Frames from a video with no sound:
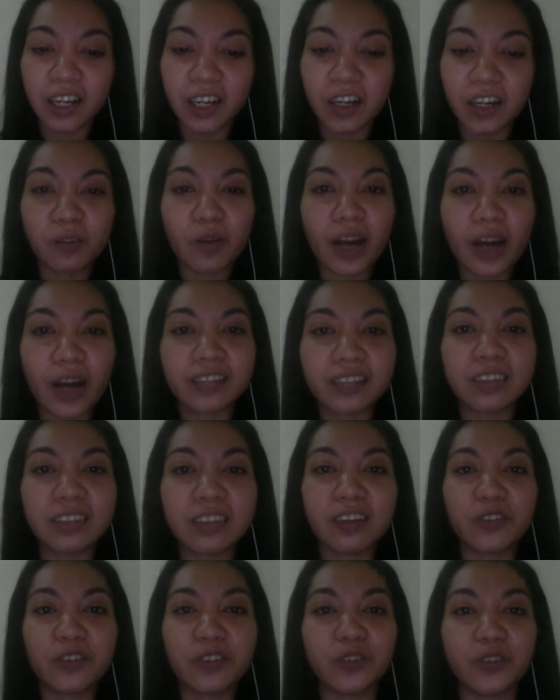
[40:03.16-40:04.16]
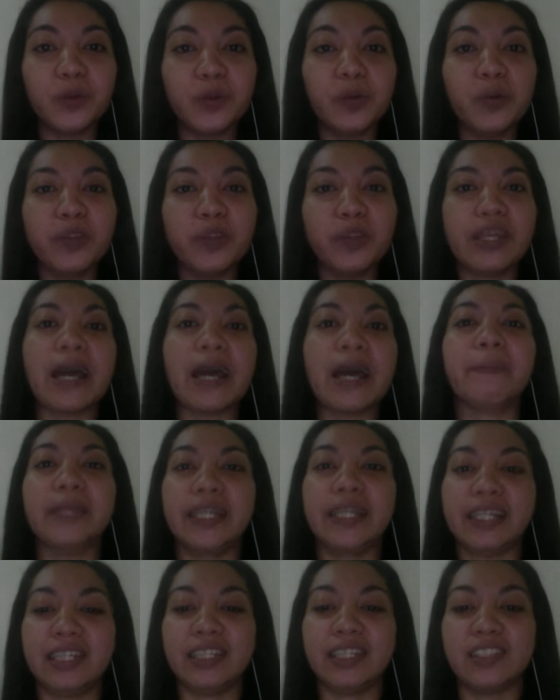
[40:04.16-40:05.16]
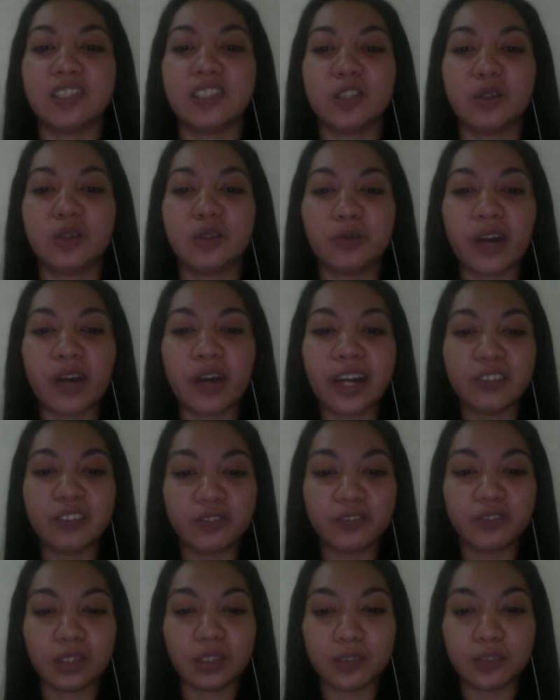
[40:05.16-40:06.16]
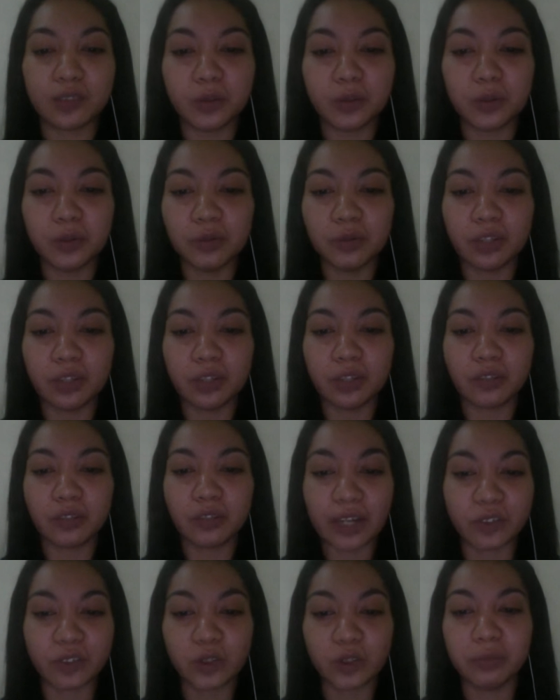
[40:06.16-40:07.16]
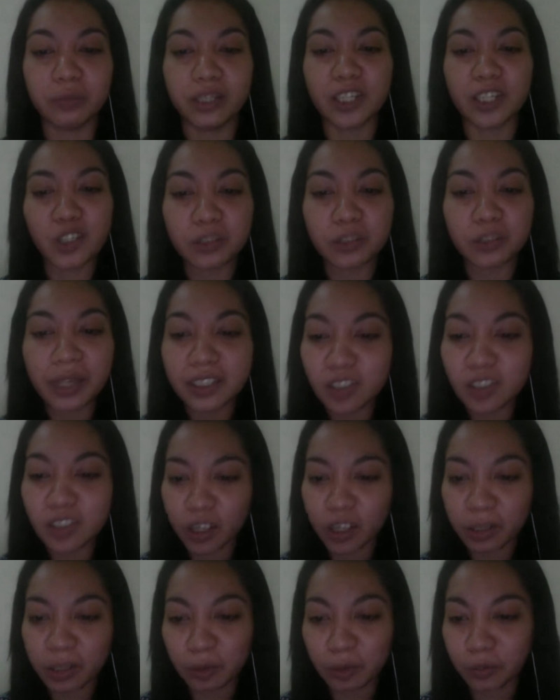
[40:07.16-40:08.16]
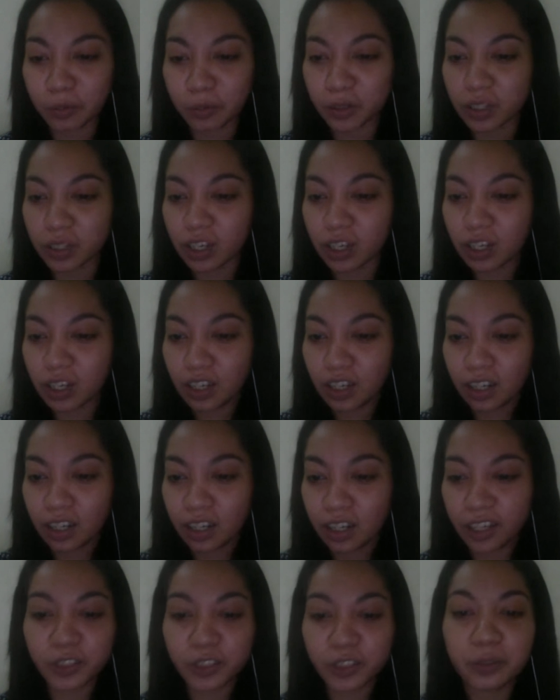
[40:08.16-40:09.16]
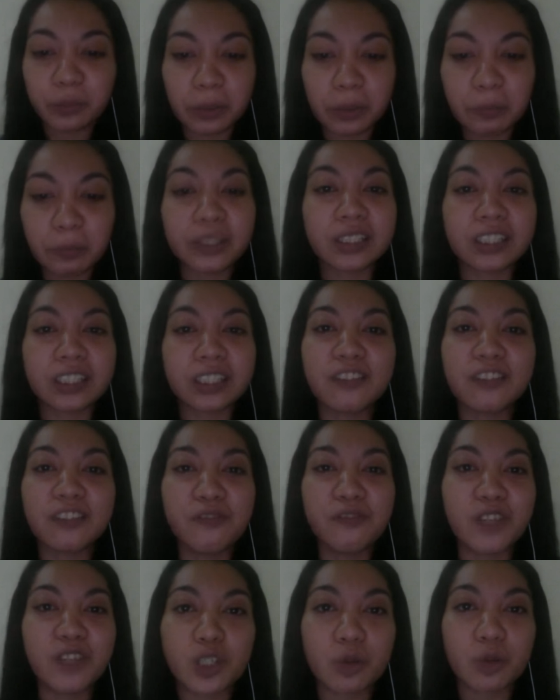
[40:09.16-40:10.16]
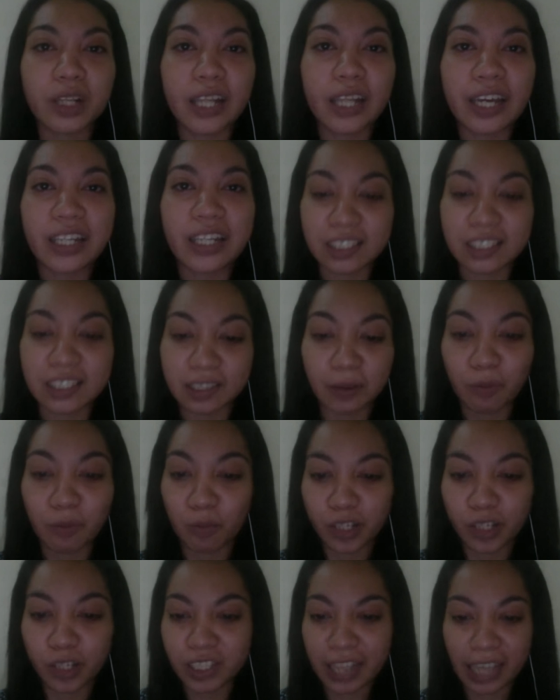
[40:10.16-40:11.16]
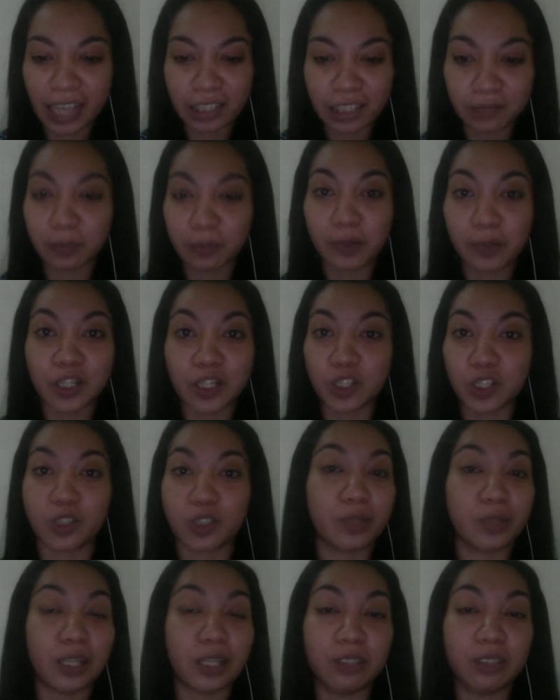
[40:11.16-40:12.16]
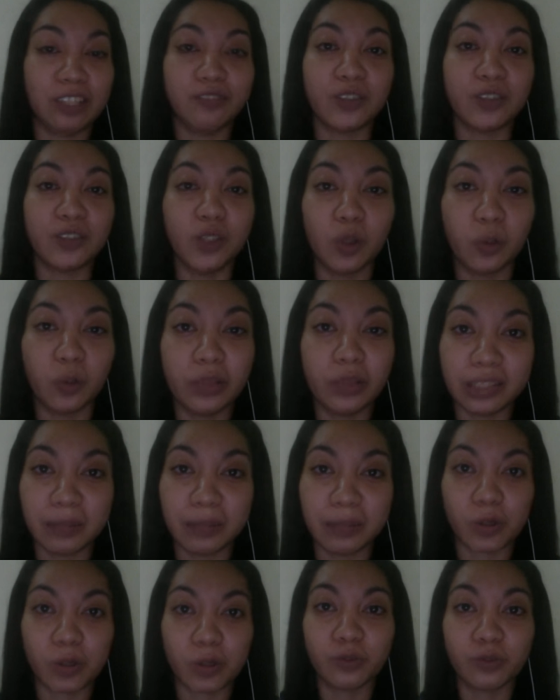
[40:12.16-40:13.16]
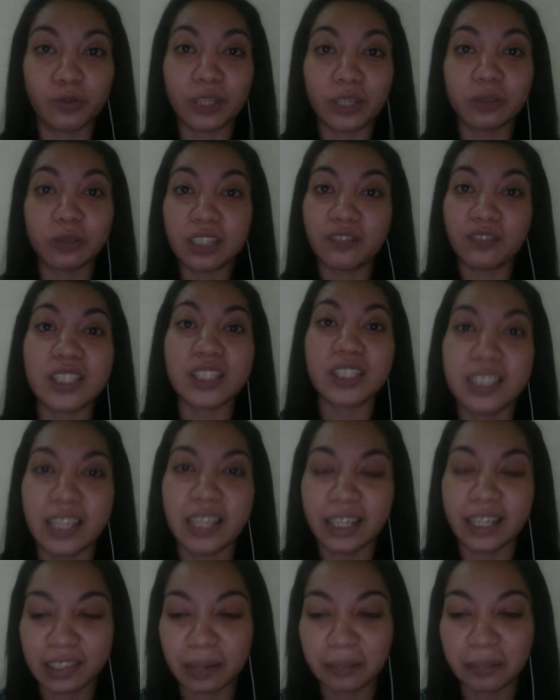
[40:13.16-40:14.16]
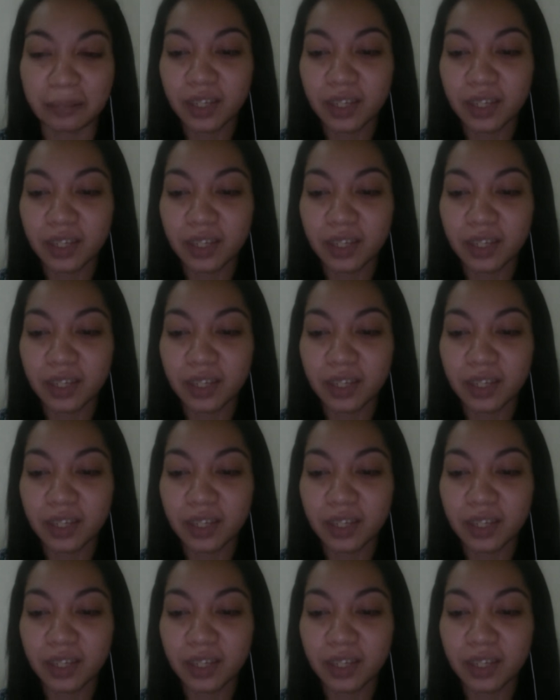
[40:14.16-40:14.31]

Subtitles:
right through the applicant. So right through me. It should be a document where other people can visualize someone's aspirations without even knowing them or without even seeing them.